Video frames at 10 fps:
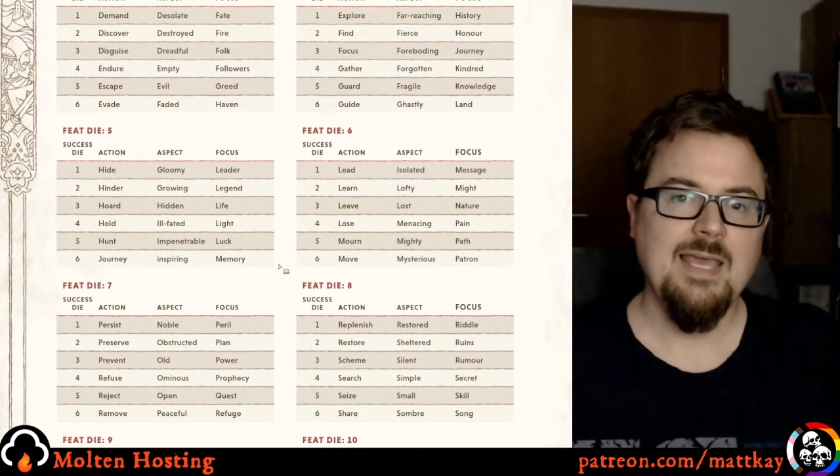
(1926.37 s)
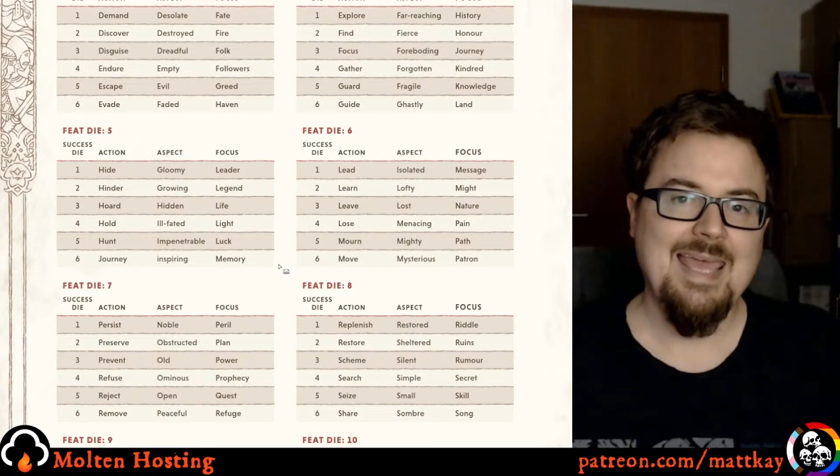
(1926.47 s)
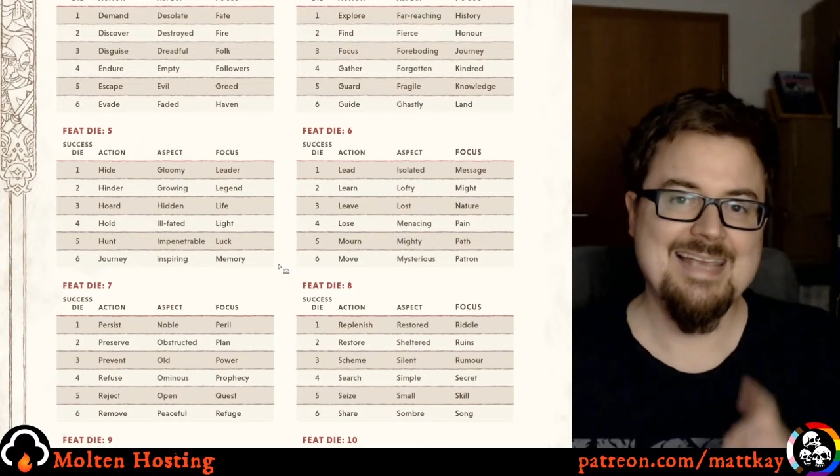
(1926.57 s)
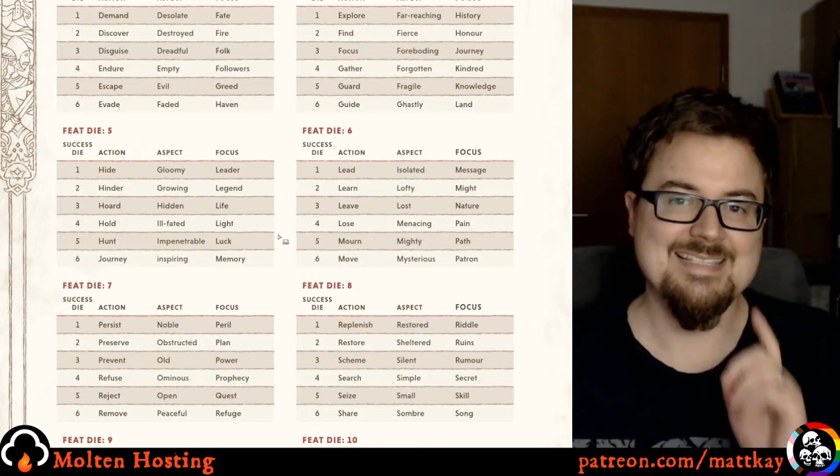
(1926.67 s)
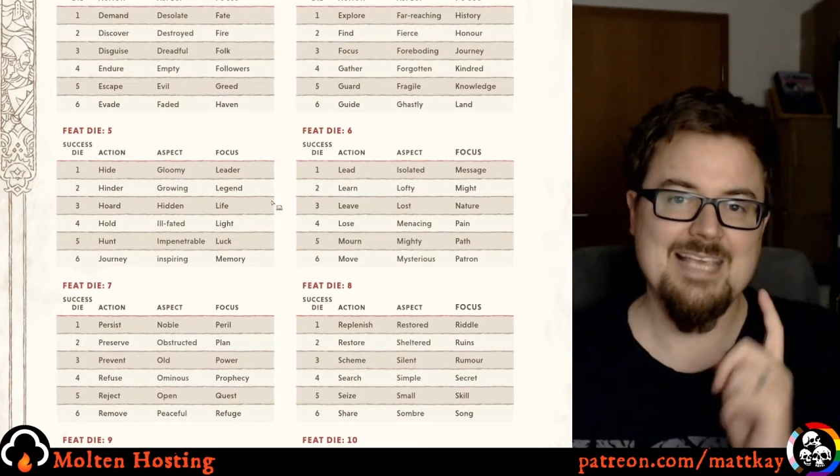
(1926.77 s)

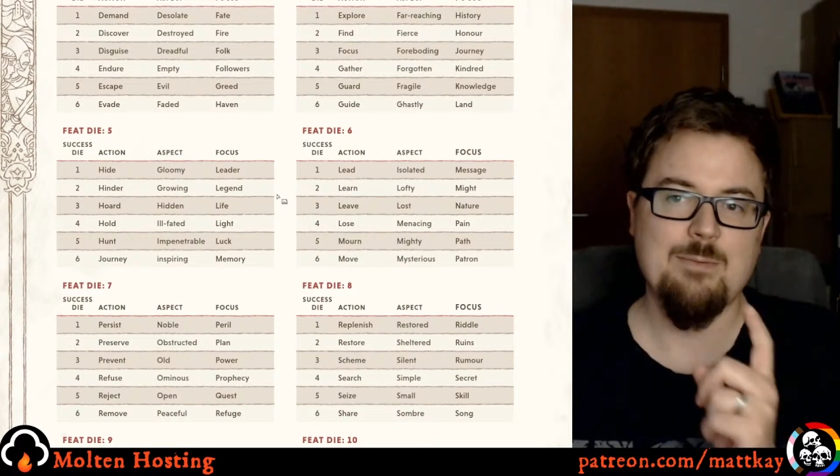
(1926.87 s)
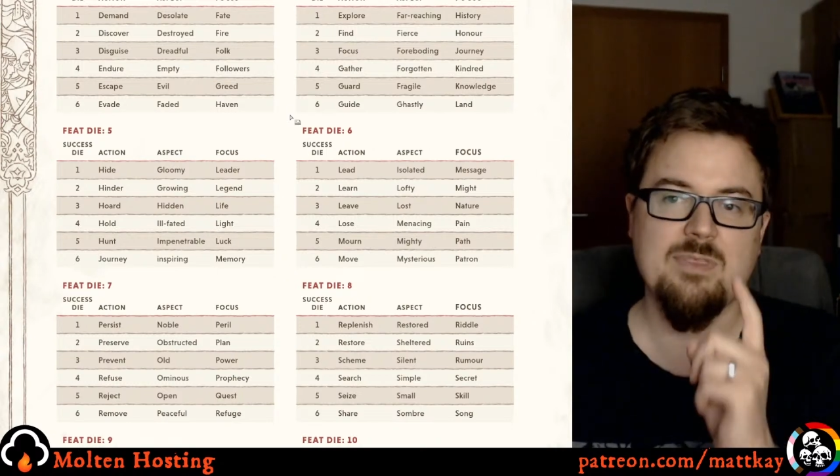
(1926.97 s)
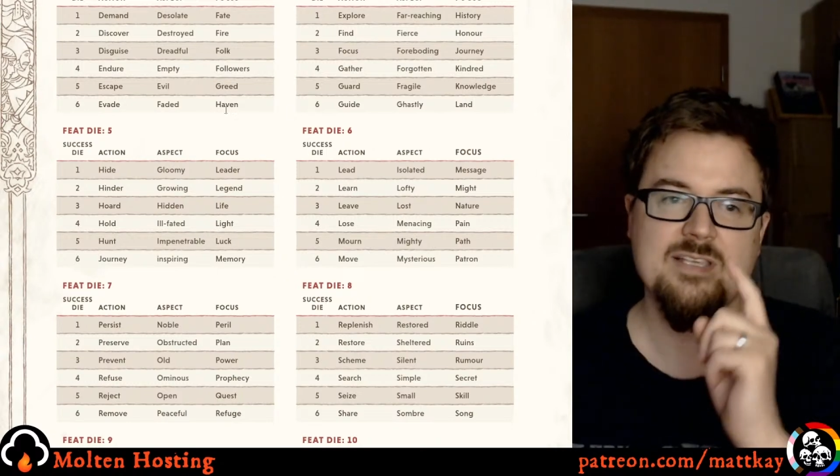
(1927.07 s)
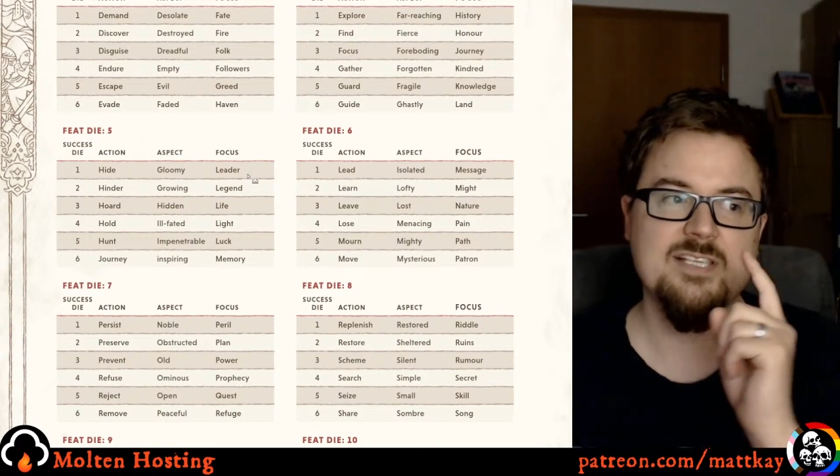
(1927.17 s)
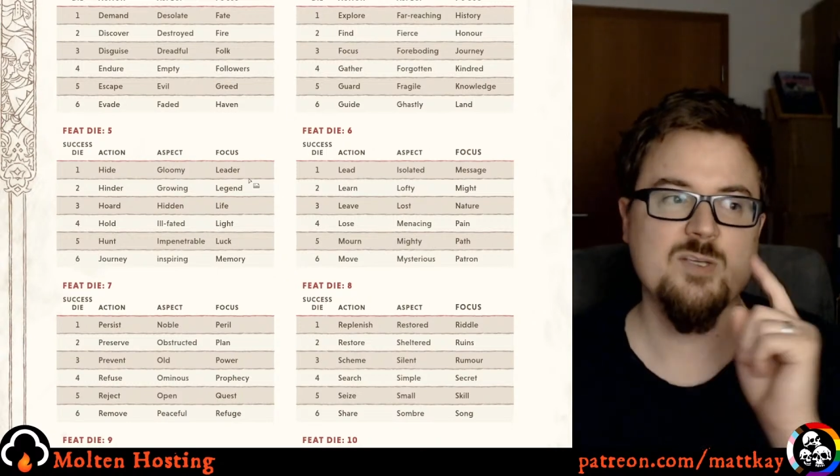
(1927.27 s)
Except
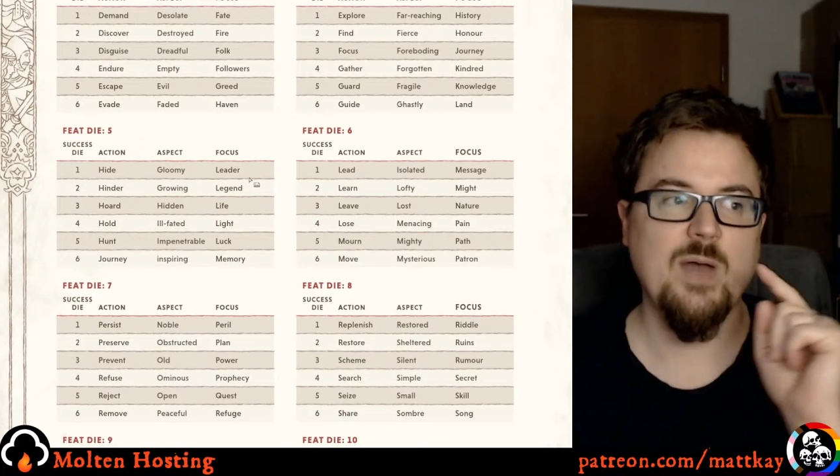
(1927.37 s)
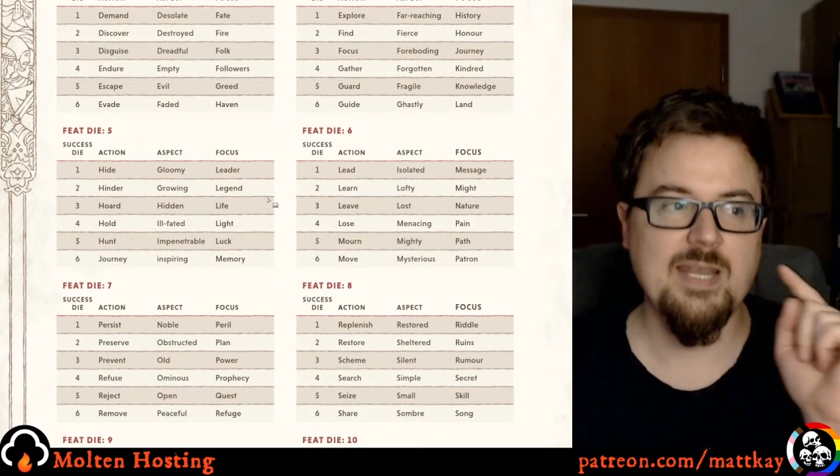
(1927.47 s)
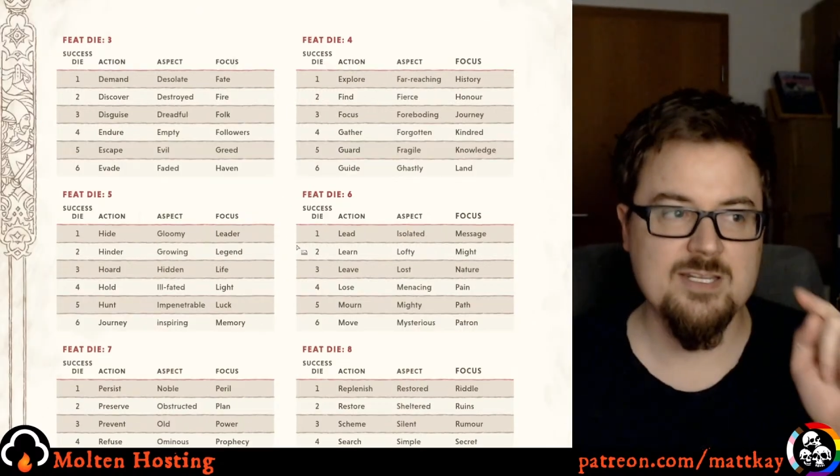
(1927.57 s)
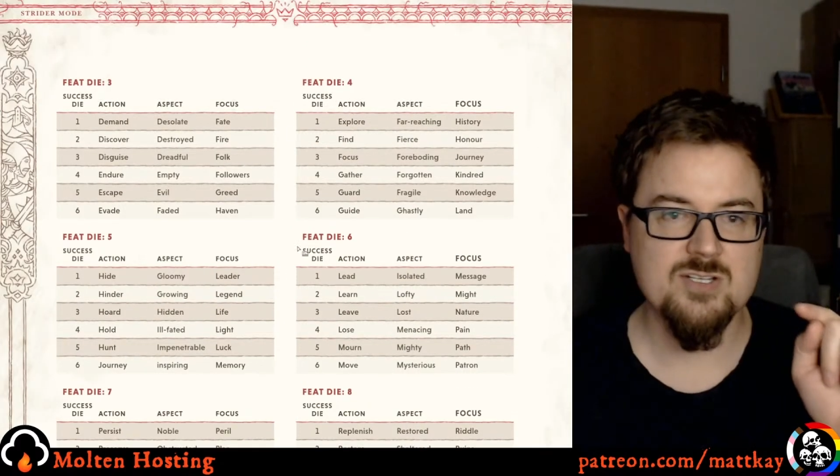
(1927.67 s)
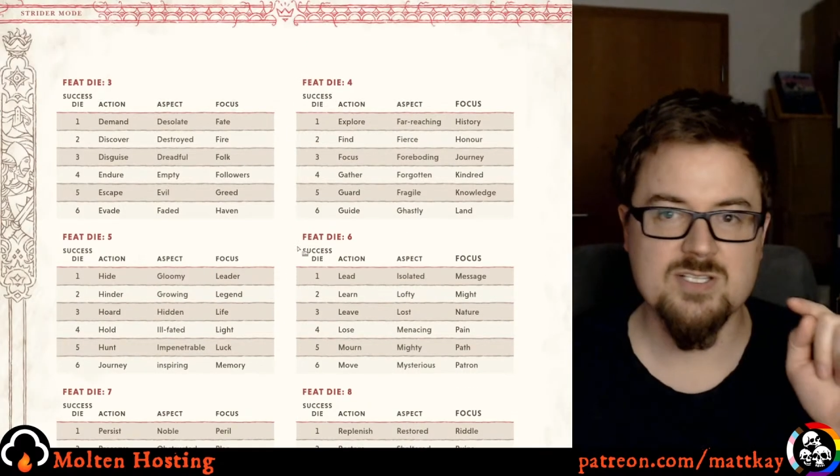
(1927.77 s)
this is quite
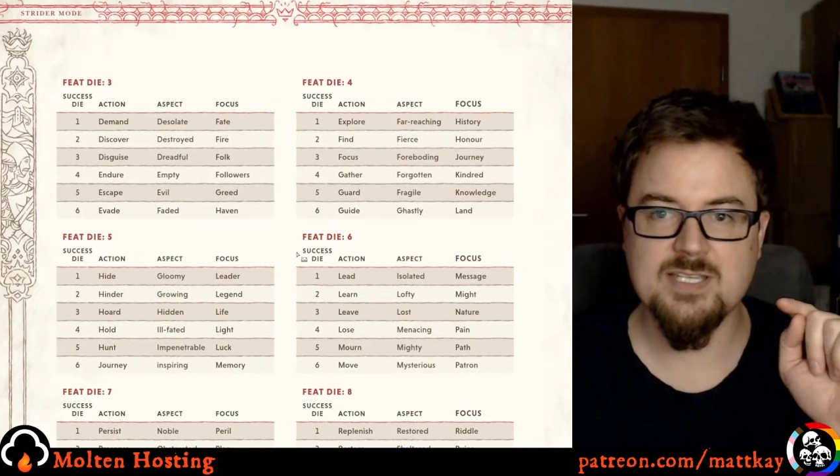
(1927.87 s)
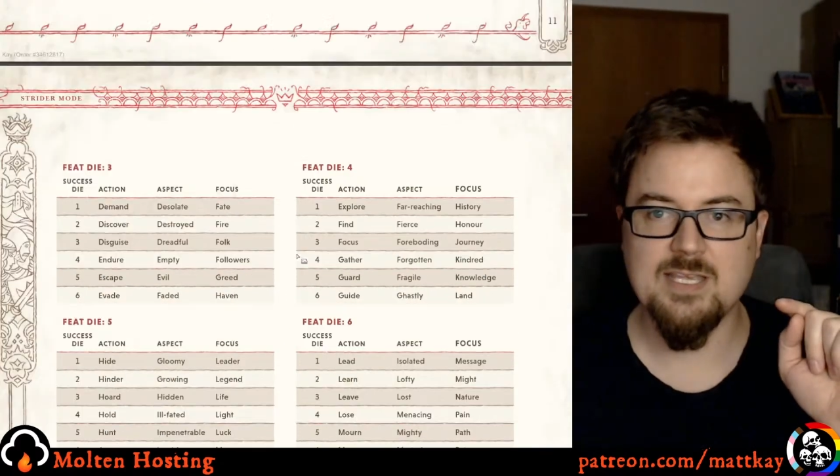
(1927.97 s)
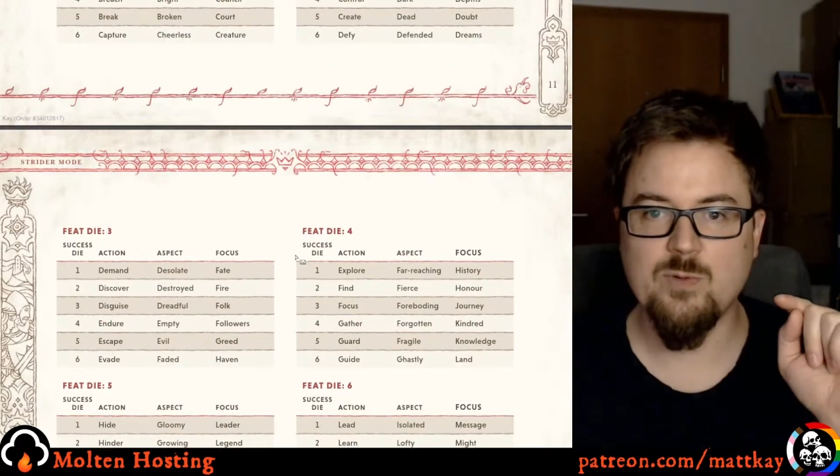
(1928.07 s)
interesting.